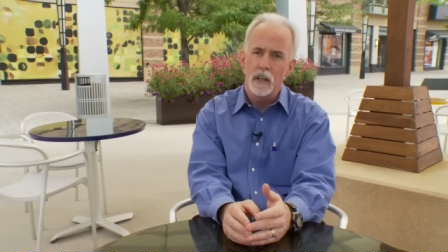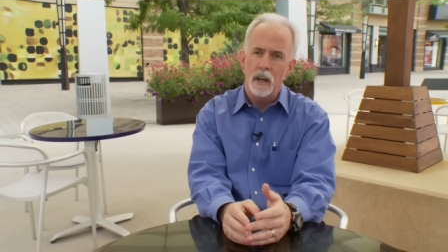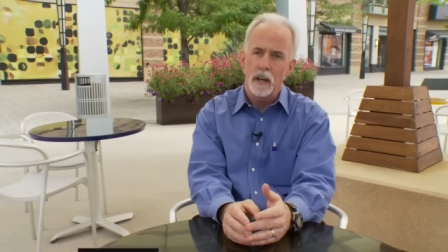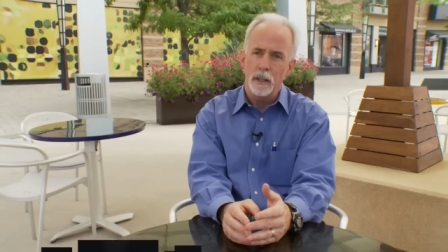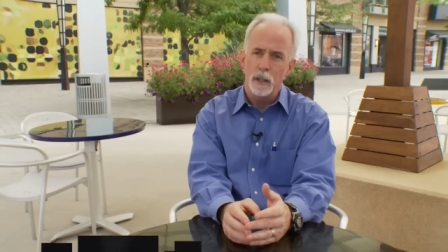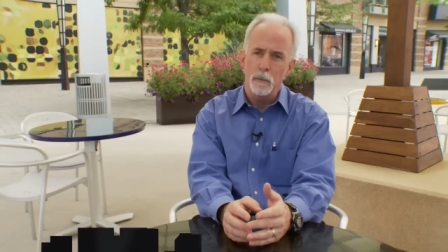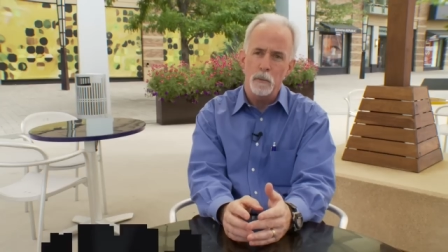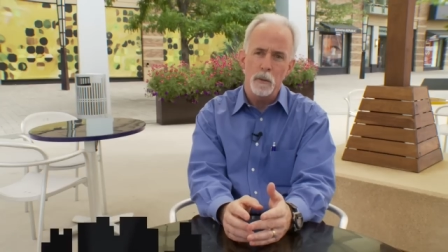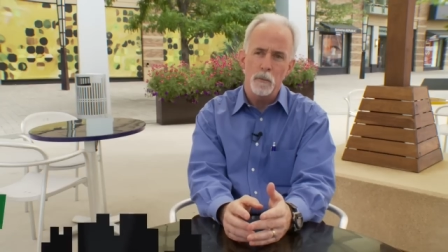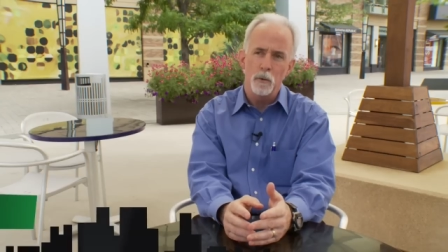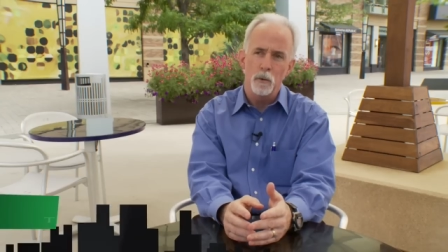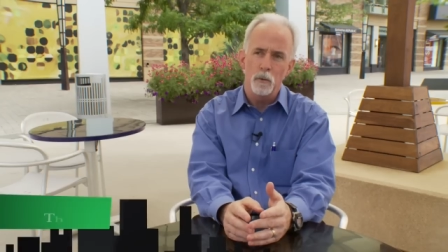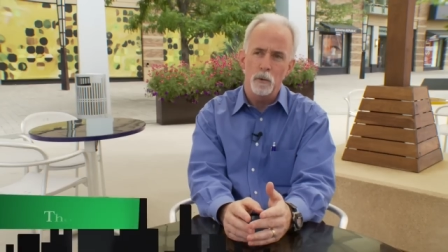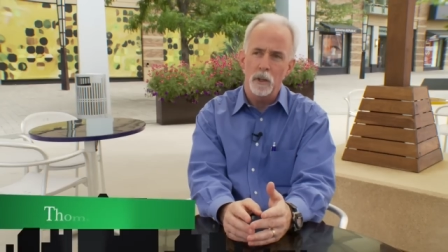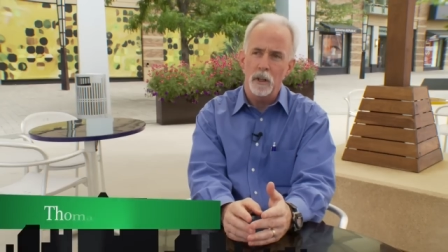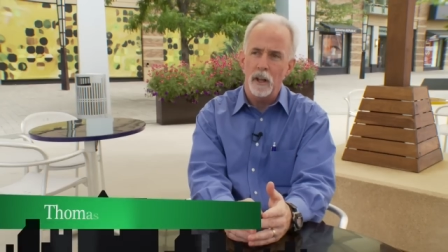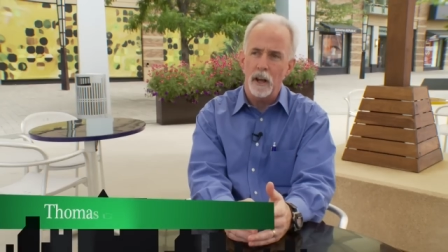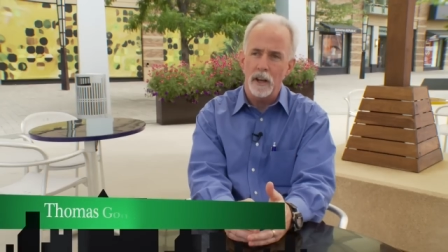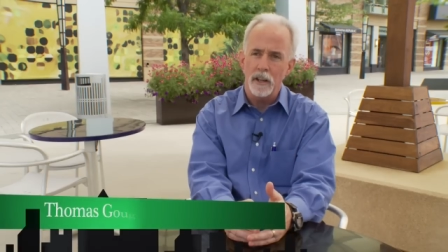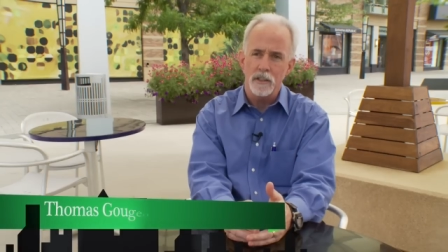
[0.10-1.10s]
I think people
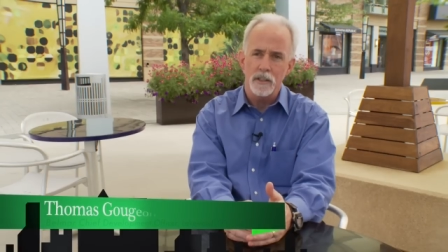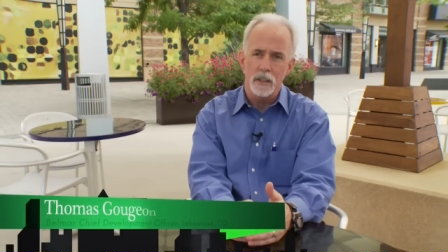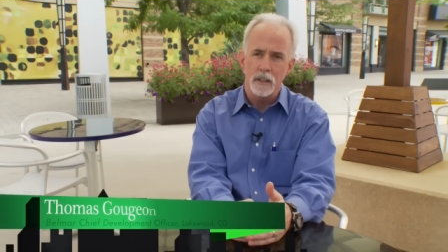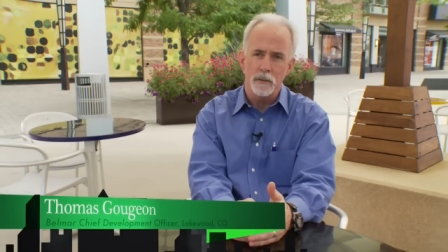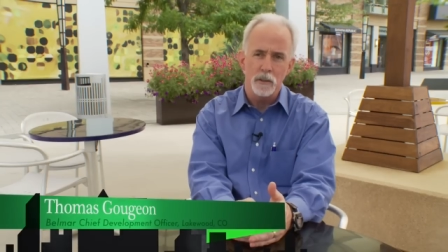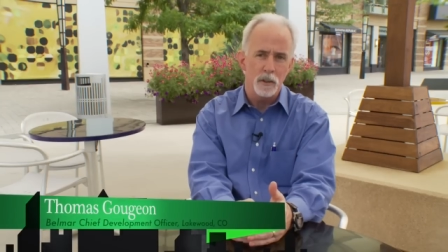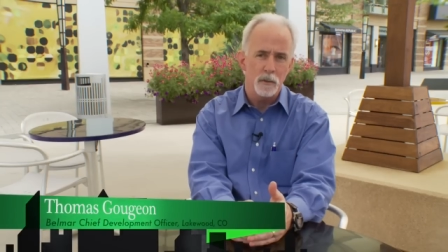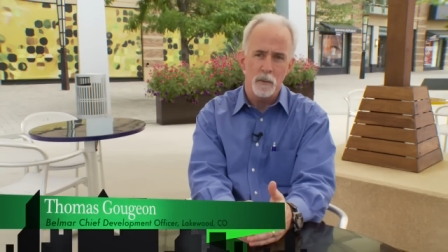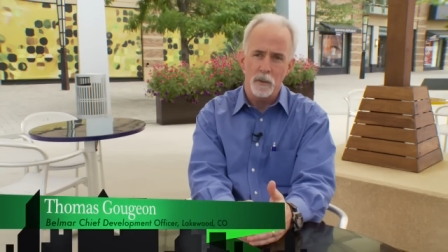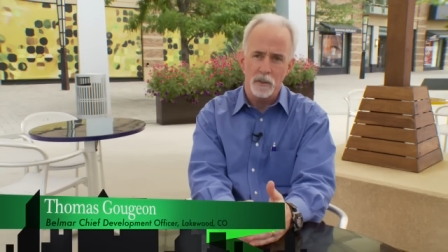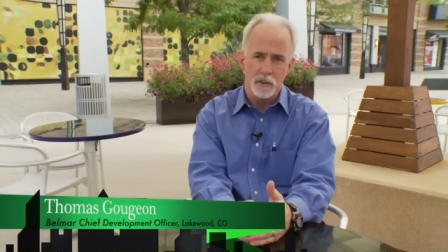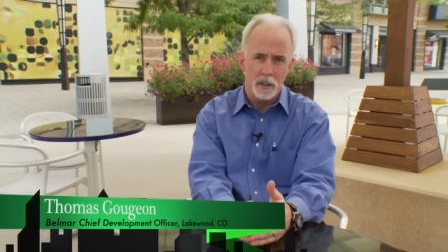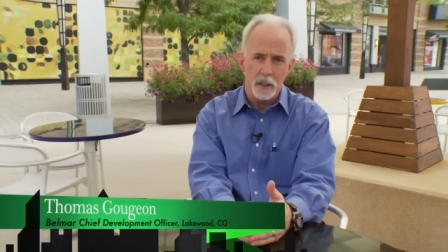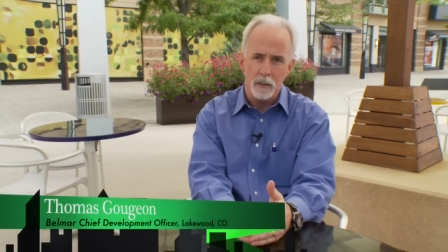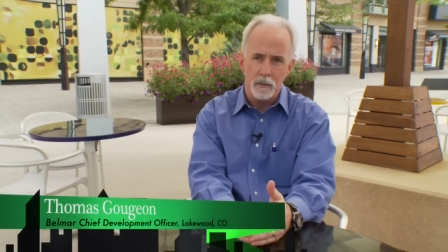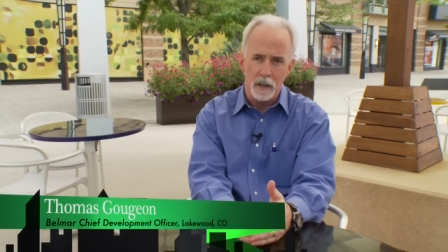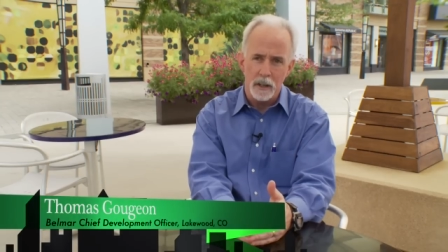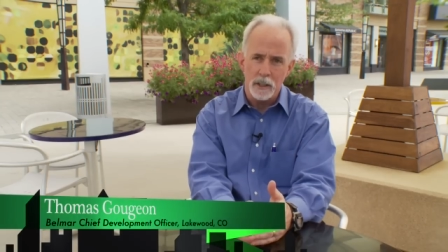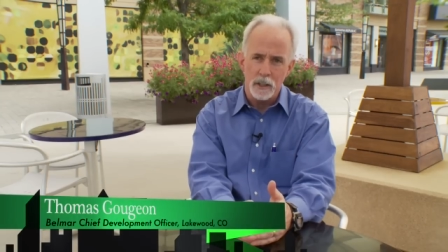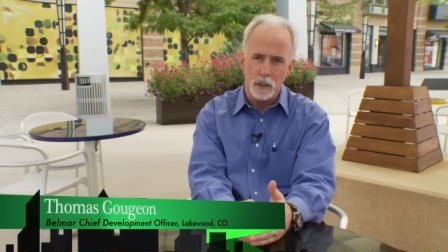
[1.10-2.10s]
realized that if you smoke
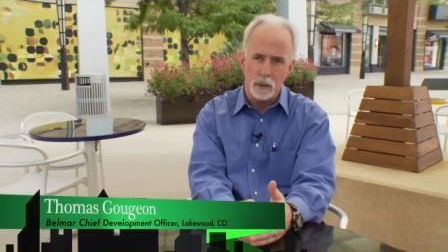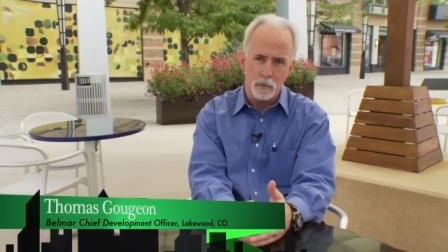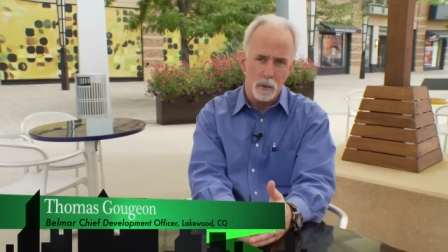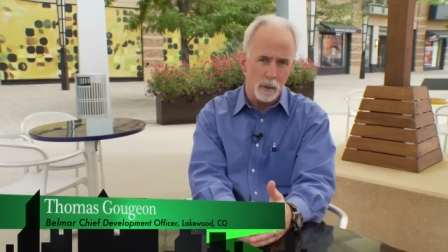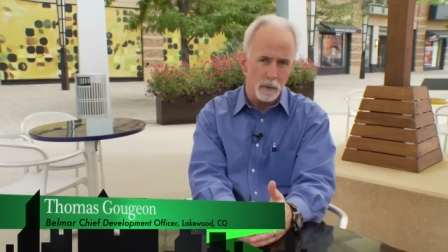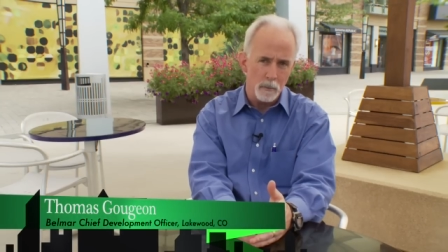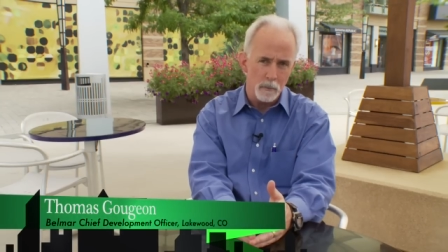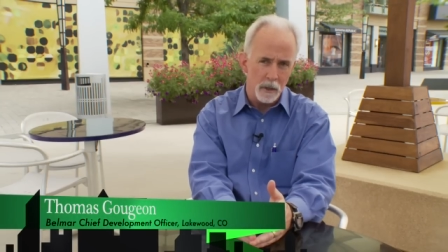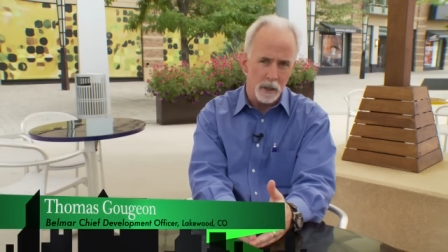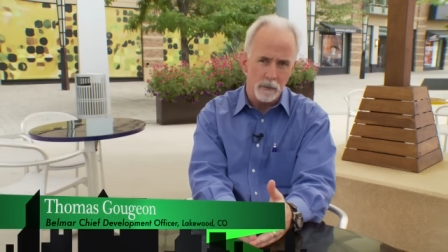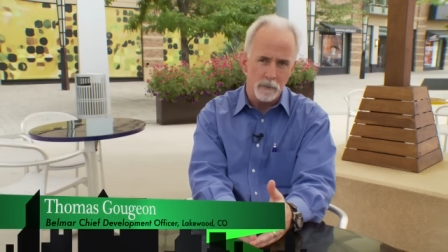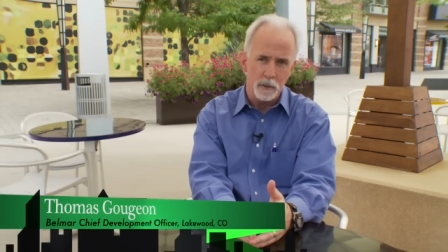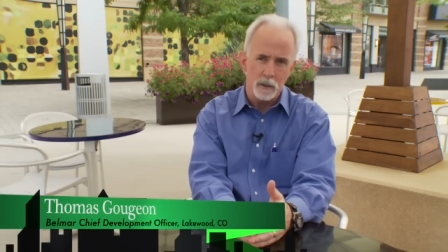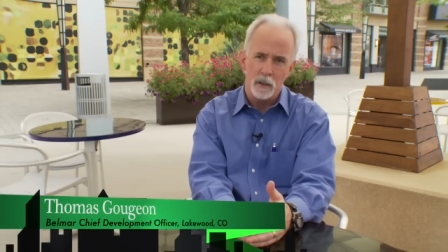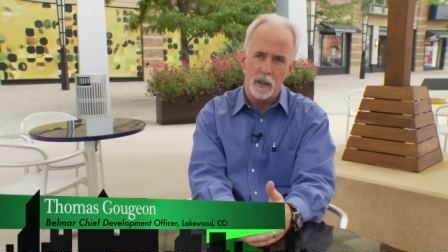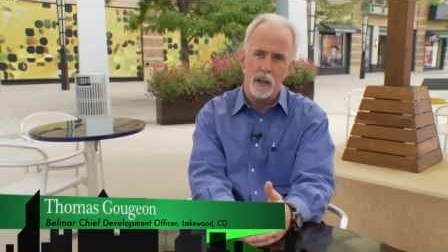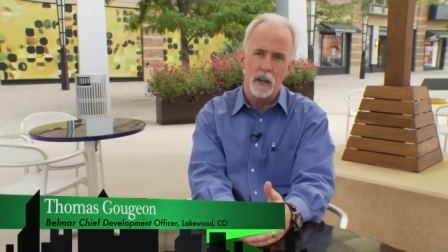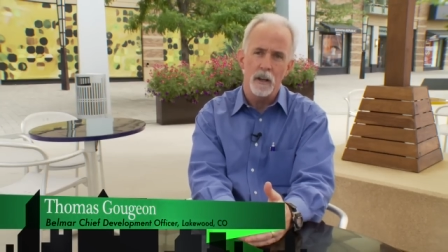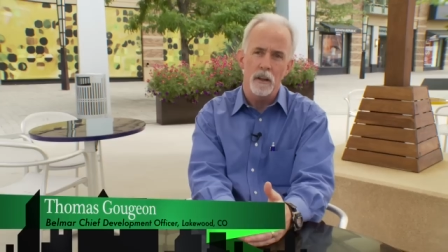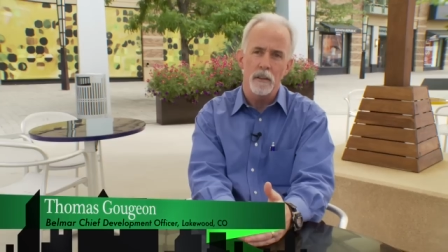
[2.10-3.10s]
cigarettes, it's probably bad for your
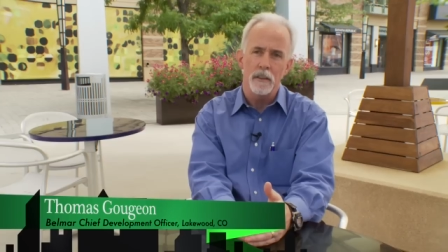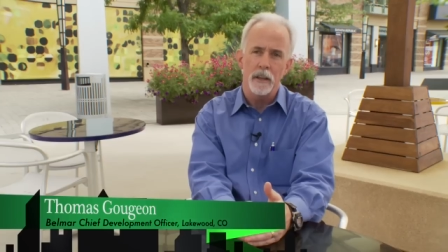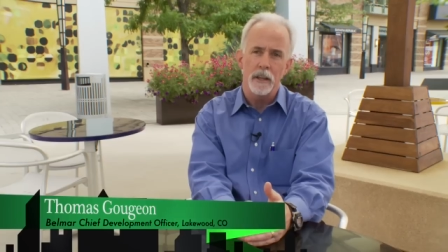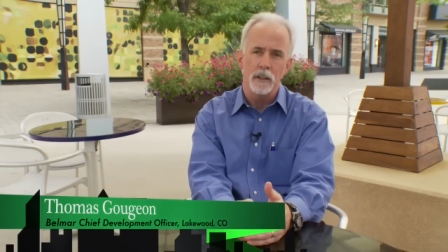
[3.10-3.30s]
health.